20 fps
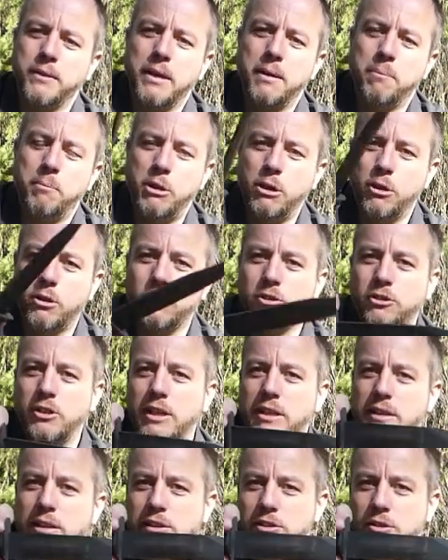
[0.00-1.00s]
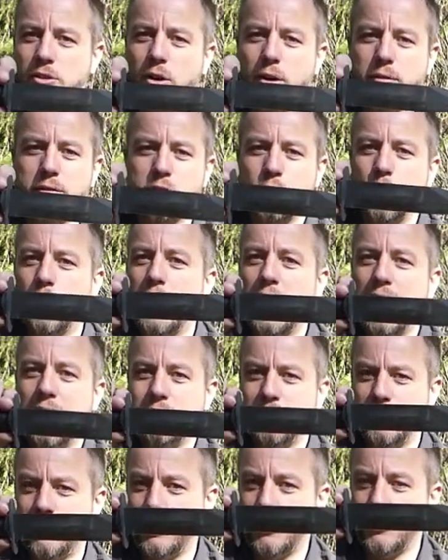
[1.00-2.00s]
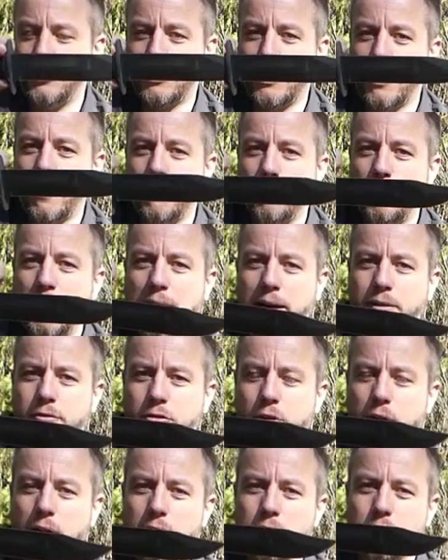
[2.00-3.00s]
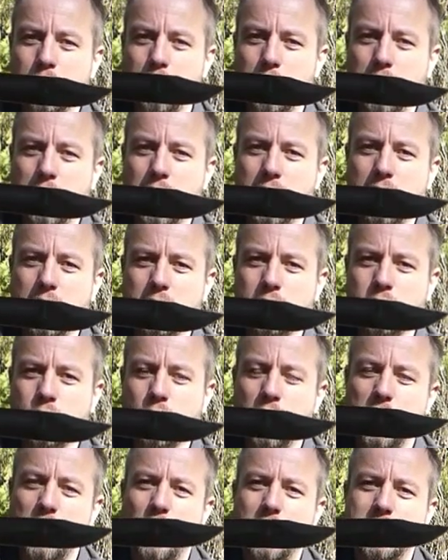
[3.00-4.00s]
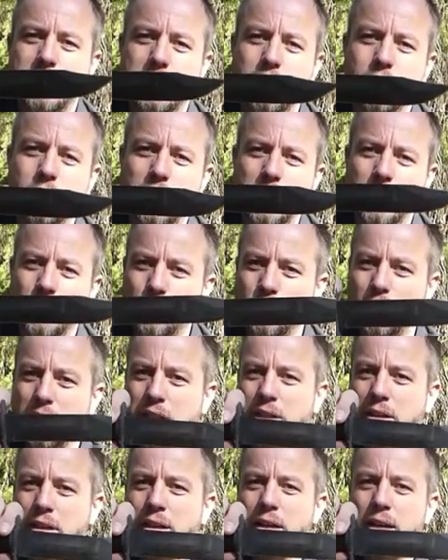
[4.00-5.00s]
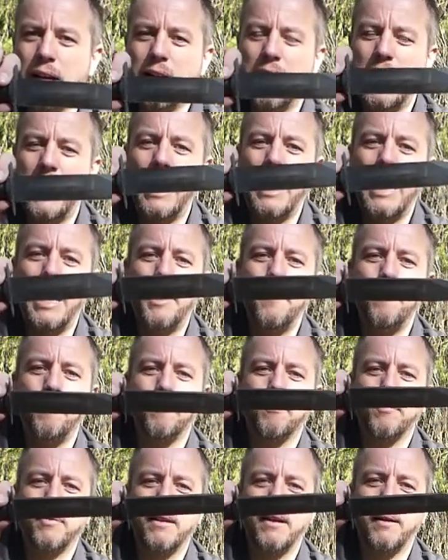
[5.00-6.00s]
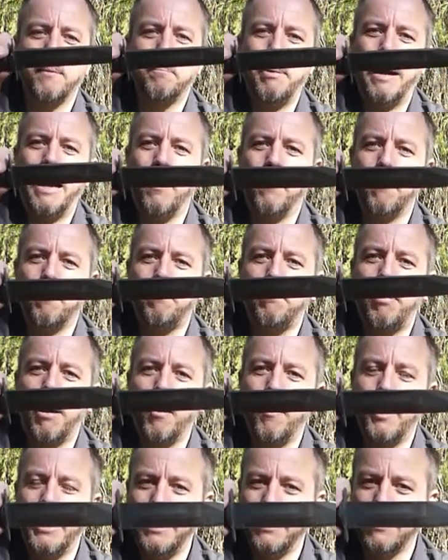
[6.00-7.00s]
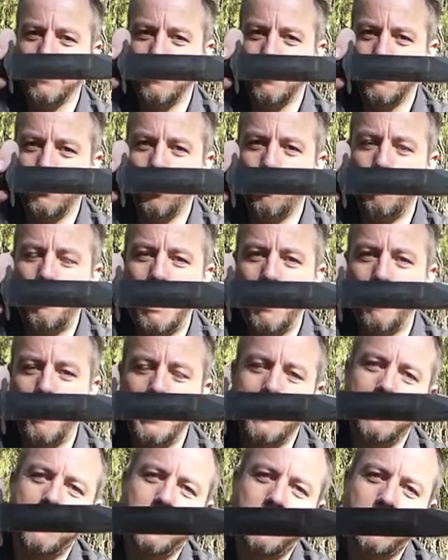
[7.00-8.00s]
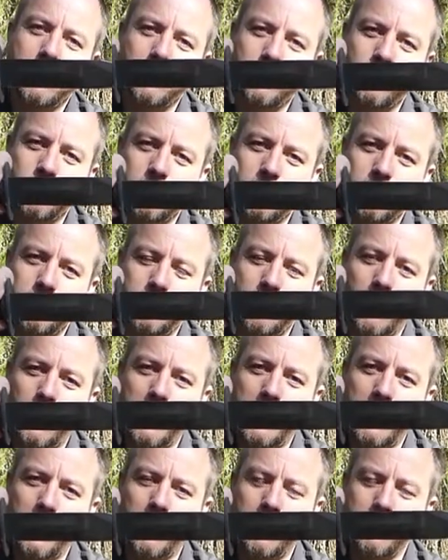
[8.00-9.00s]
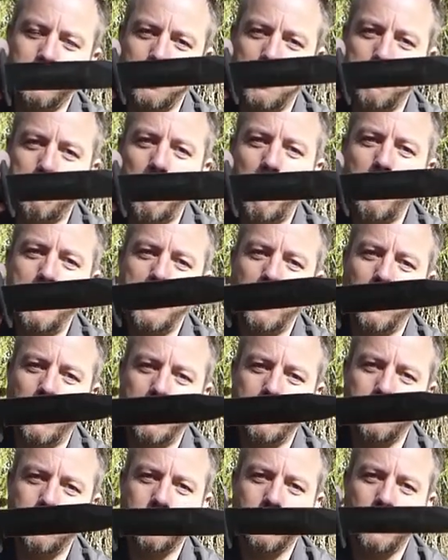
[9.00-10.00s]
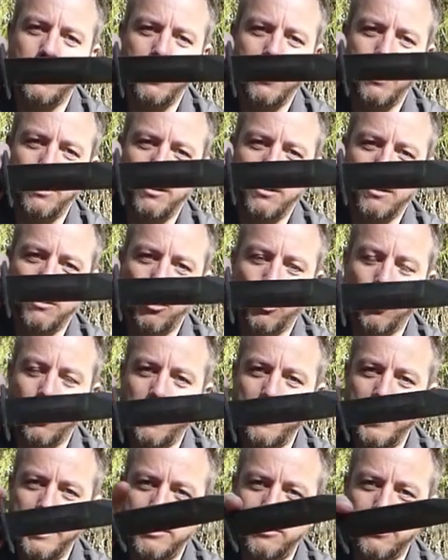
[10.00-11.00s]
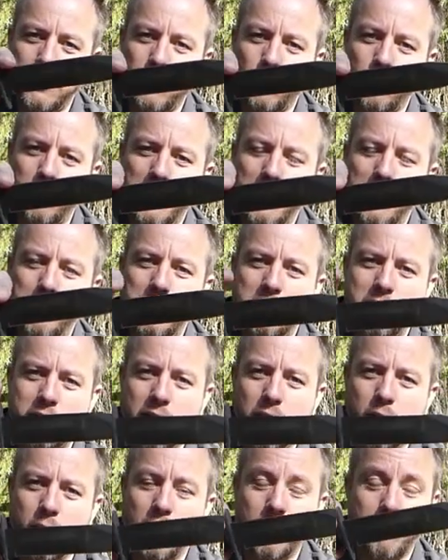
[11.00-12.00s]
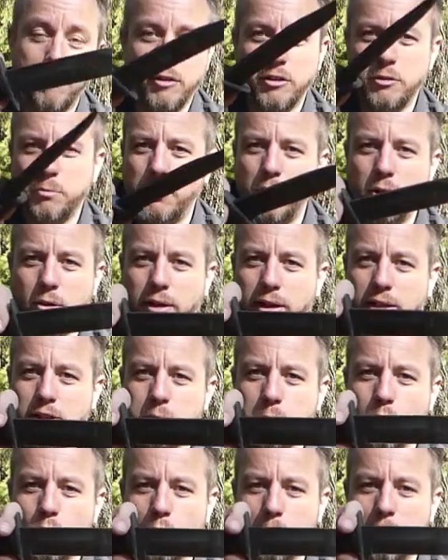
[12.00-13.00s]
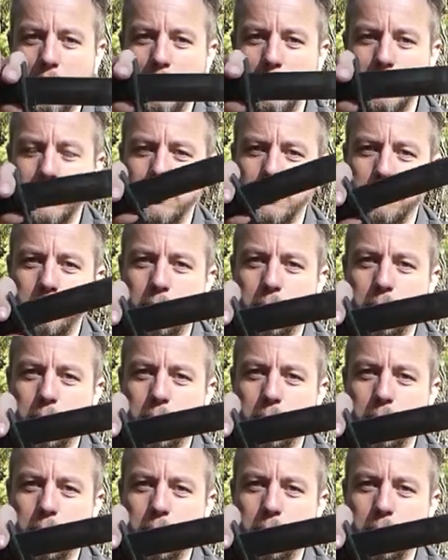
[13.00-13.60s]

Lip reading: But you can see this knife has got a heritage going back, you know, from the to the 19th century Bowie style knife. So the Bowie knives look like this. They're normally a bit scaled up from this, but you can get smaller Bowies to